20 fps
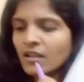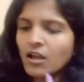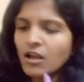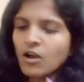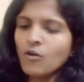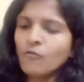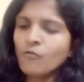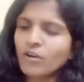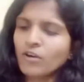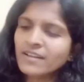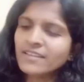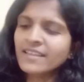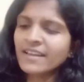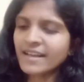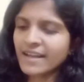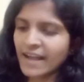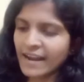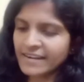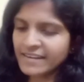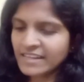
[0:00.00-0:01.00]
What are
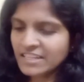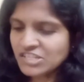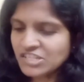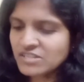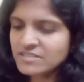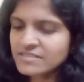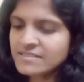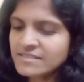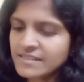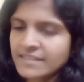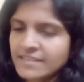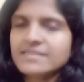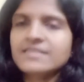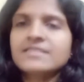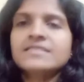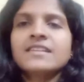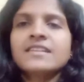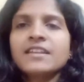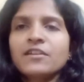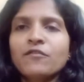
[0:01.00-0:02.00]
the conditions
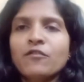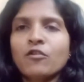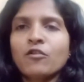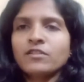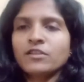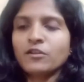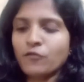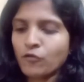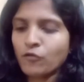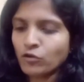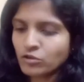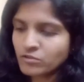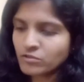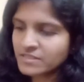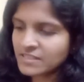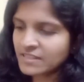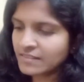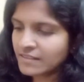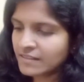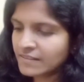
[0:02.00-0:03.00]
necessary for the
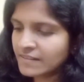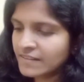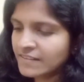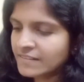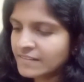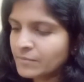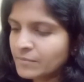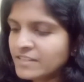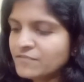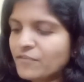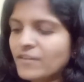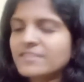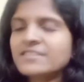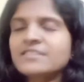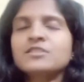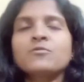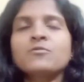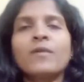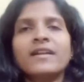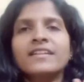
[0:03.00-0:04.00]
photosynthesis? Means
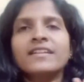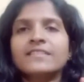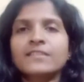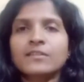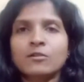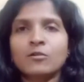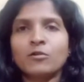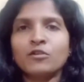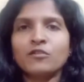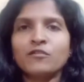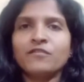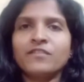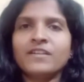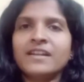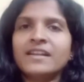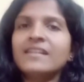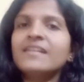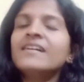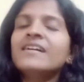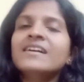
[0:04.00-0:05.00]
first one is
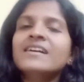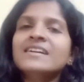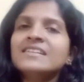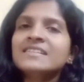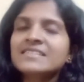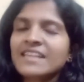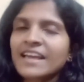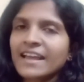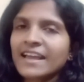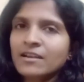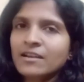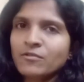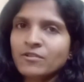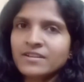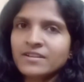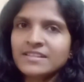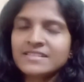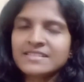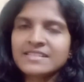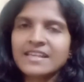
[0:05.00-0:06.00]
chlorophyll, second
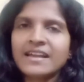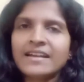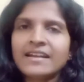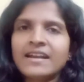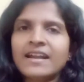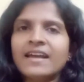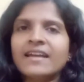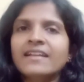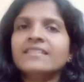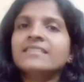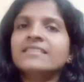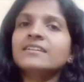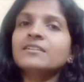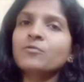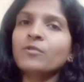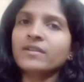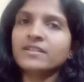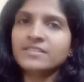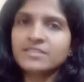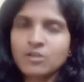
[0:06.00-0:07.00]
one is sunlight, third
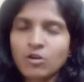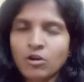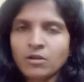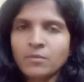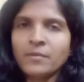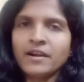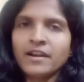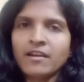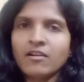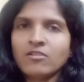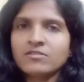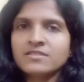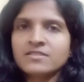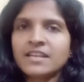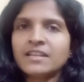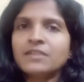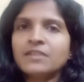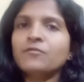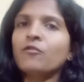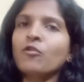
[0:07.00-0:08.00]
one is carbon
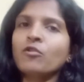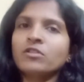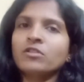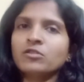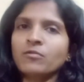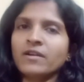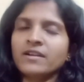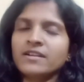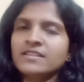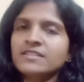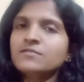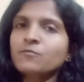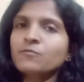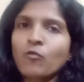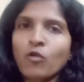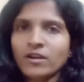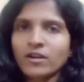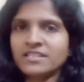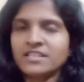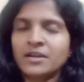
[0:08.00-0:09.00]
dioxide, fourth one is
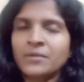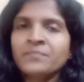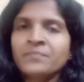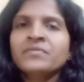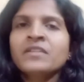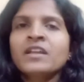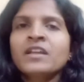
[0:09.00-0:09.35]
water.